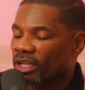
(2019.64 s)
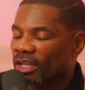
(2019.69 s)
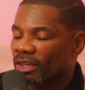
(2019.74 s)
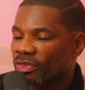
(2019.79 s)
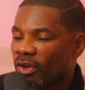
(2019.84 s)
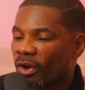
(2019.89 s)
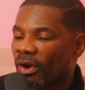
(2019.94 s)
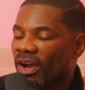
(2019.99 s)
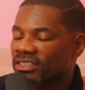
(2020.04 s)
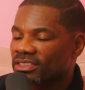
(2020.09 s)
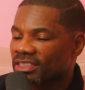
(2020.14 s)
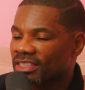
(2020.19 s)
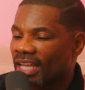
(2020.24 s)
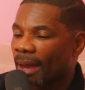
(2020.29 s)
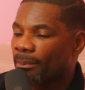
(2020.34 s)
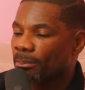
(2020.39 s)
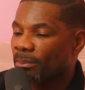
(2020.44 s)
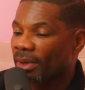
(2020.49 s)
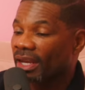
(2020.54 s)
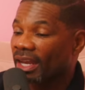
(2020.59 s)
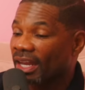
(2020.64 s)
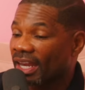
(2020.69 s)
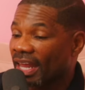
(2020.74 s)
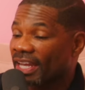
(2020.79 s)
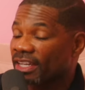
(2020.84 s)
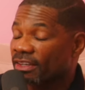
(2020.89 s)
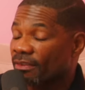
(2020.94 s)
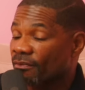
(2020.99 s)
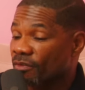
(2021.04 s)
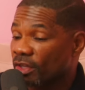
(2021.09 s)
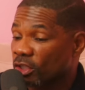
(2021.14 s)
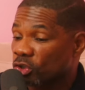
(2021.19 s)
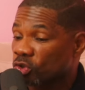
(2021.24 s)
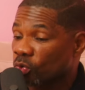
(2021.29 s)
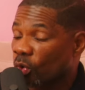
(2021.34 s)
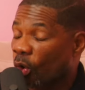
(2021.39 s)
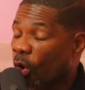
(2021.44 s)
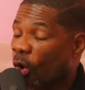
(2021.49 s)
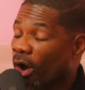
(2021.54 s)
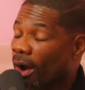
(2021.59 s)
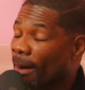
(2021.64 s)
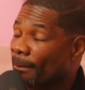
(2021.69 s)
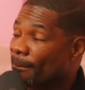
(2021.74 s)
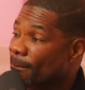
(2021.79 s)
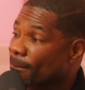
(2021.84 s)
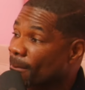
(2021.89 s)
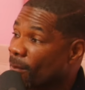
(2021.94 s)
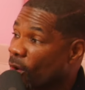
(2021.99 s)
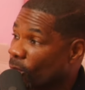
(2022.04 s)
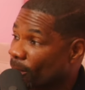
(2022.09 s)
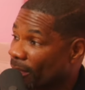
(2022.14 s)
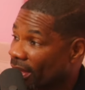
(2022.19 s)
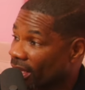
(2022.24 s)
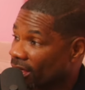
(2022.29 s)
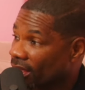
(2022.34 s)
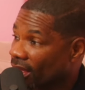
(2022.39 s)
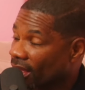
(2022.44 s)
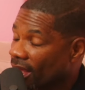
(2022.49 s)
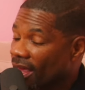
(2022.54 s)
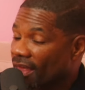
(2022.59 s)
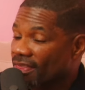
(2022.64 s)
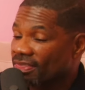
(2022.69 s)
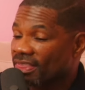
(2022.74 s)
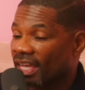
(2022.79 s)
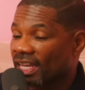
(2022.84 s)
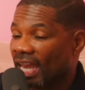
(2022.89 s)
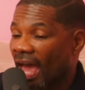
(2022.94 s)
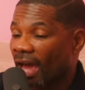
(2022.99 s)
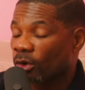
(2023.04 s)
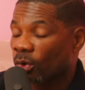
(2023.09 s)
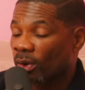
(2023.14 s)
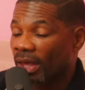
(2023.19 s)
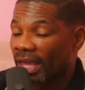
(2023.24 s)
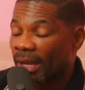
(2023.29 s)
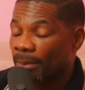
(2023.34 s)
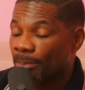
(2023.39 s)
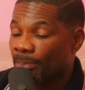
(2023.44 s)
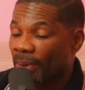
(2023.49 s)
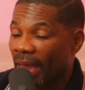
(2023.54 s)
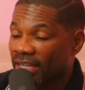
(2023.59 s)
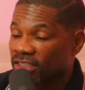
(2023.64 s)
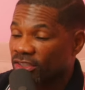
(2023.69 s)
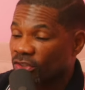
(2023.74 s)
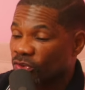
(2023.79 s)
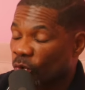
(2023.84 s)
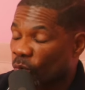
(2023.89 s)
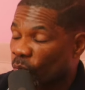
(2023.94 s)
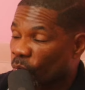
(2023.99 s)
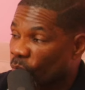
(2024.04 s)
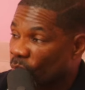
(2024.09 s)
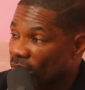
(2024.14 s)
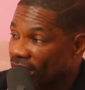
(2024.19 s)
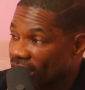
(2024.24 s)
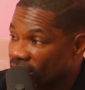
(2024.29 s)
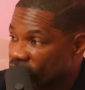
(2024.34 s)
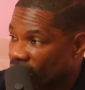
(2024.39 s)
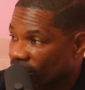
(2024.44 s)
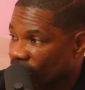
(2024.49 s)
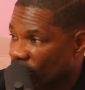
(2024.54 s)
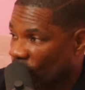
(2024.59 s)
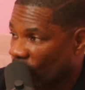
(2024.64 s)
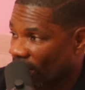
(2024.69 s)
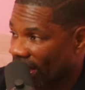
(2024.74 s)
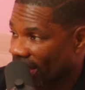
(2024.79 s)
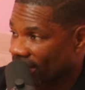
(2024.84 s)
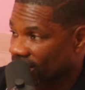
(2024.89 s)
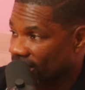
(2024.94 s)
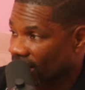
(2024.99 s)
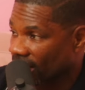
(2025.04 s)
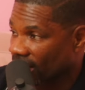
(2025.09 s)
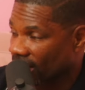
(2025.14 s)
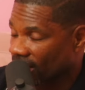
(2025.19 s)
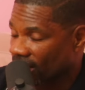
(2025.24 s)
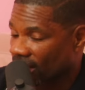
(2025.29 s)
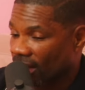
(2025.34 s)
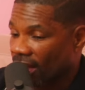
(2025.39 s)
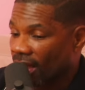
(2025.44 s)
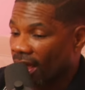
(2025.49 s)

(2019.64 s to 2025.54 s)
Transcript: there has not been an individual or a moment that not only impacted the region the way it did.